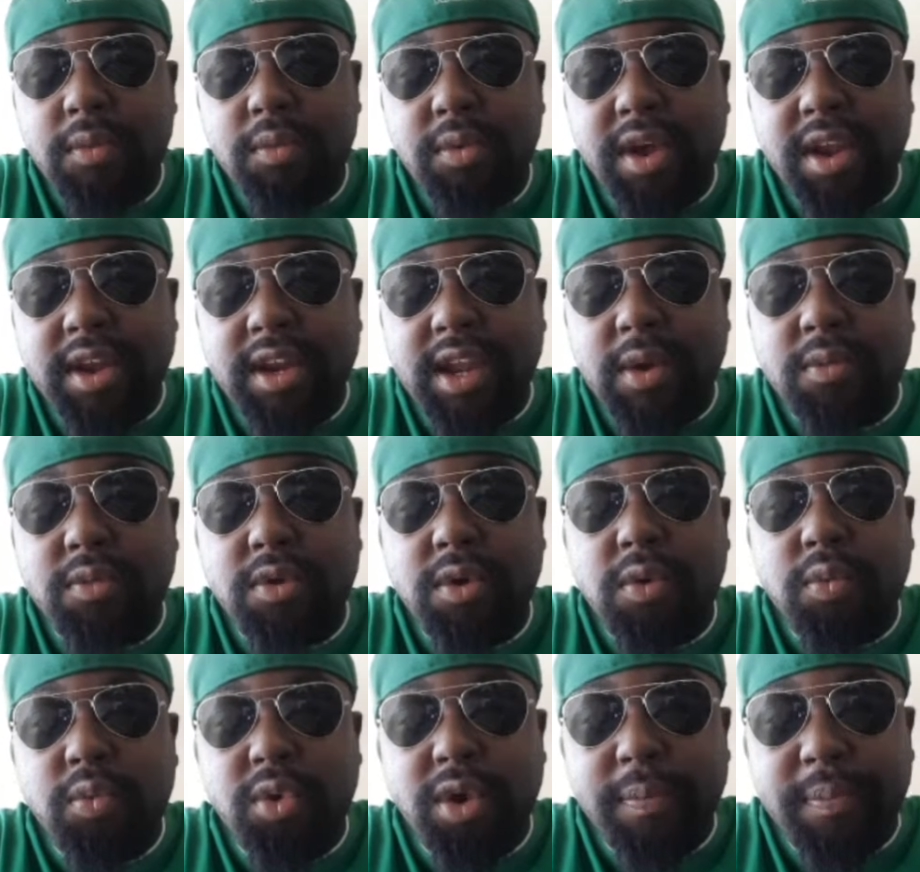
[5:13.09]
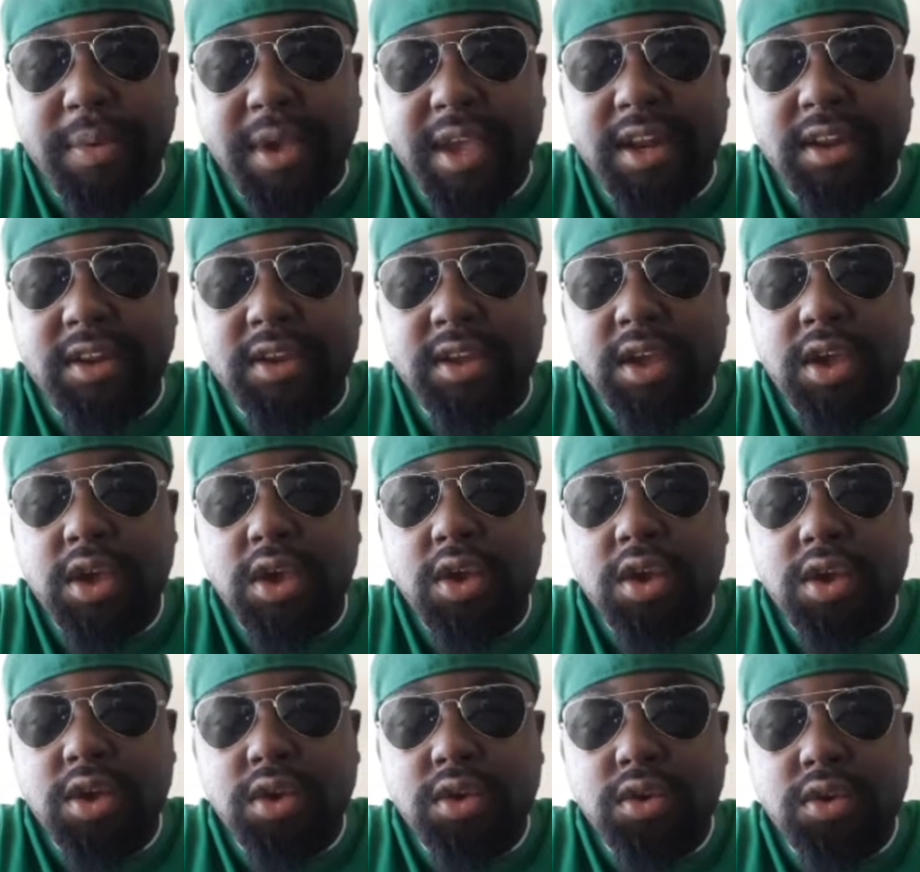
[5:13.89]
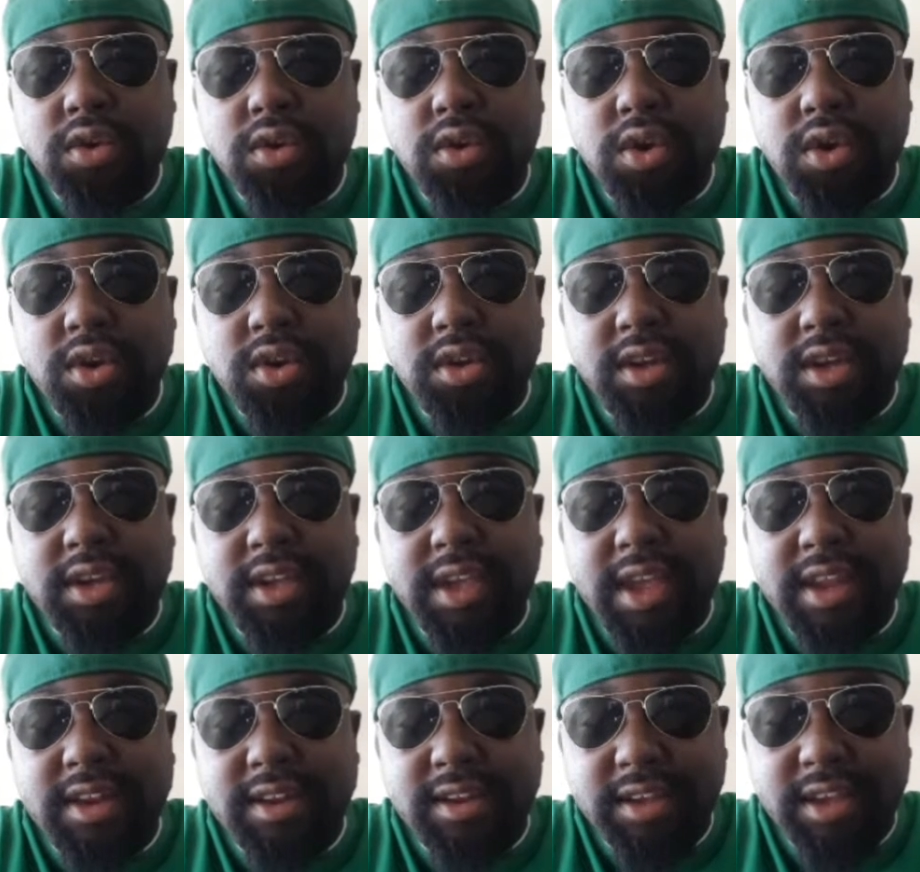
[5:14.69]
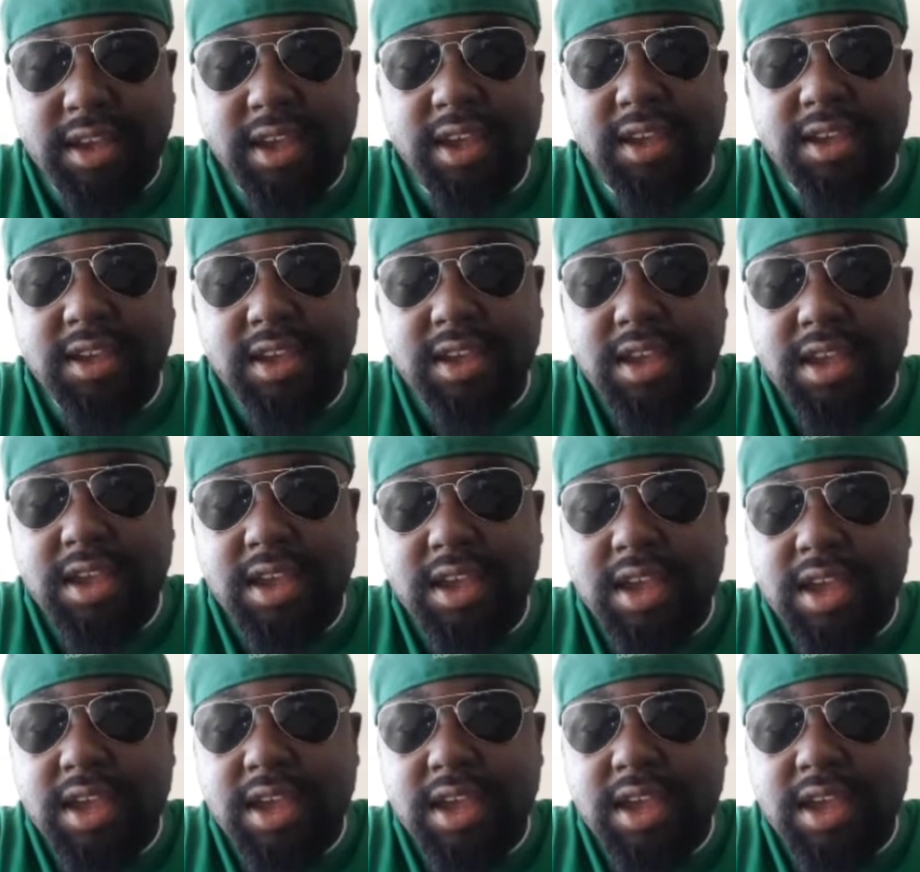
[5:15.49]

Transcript: when they were whipping Kunta Kente